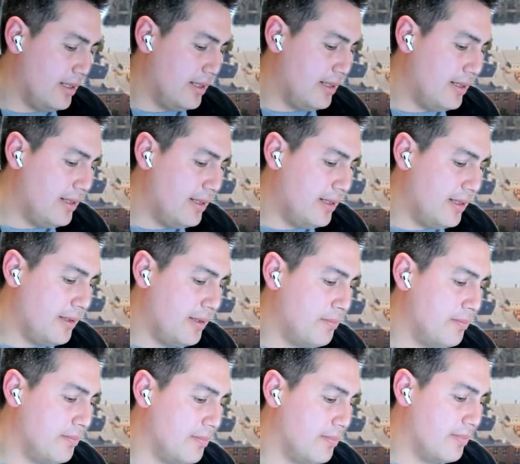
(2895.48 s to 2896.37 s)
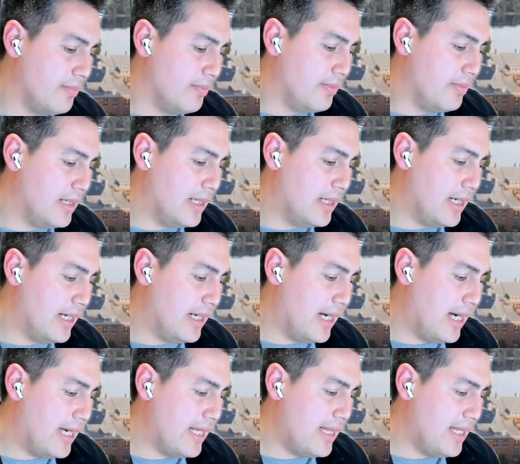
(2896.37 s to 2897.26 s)

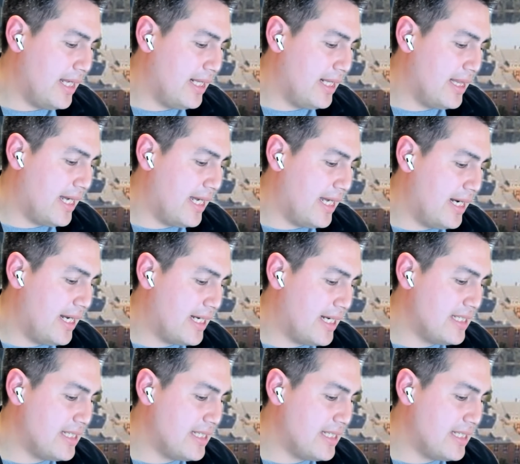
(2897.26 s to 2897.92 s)
I think that